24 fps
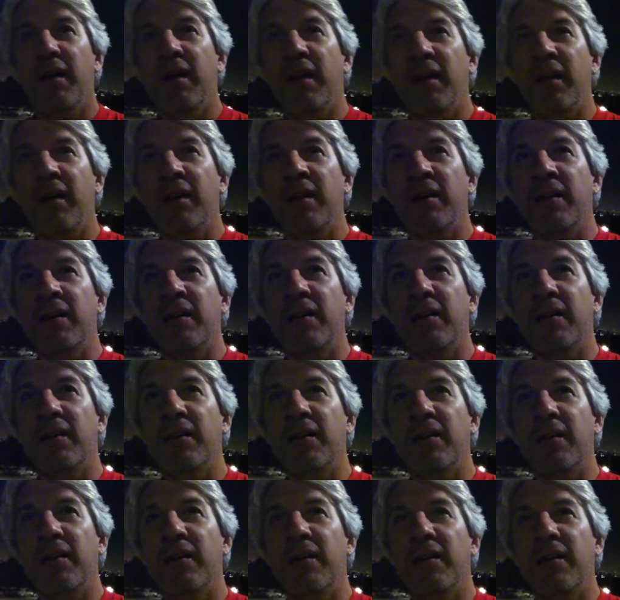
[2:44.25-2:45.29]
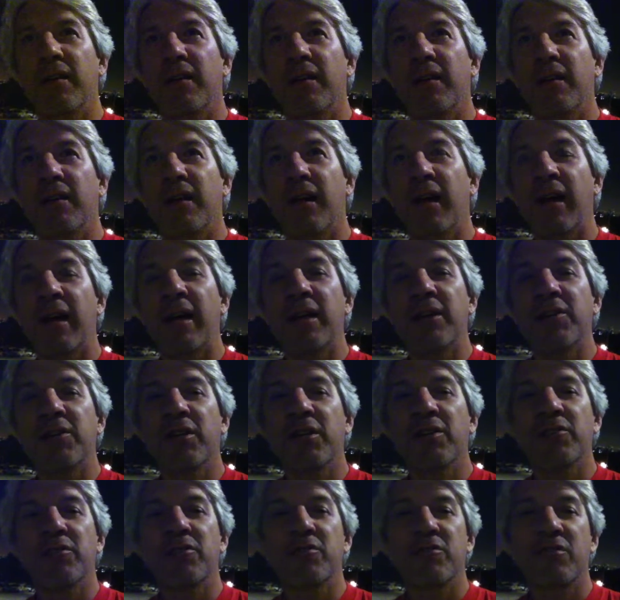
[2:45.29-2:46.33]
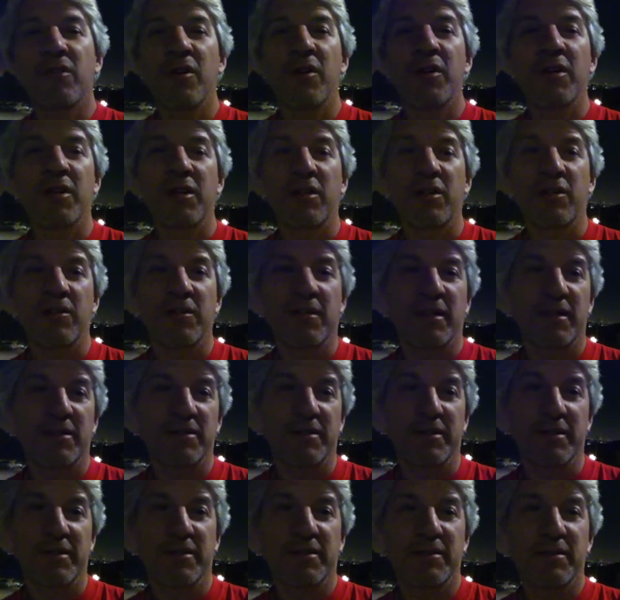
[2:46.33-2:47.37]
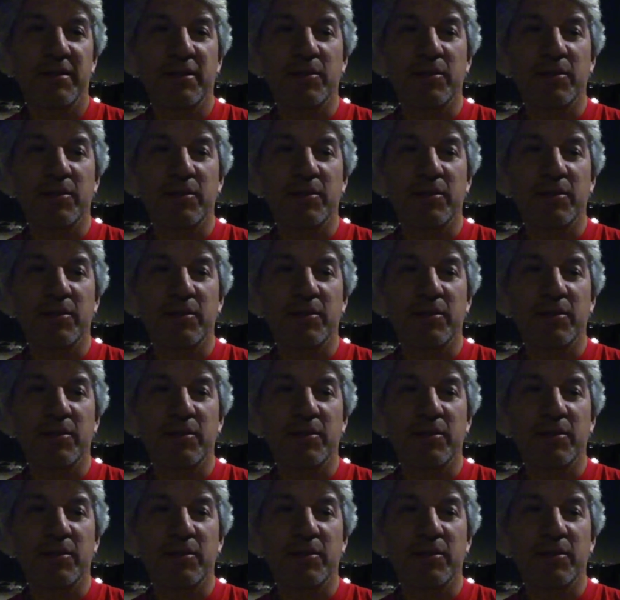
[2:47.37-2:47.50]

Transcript: And I had done the drawing incorrectly.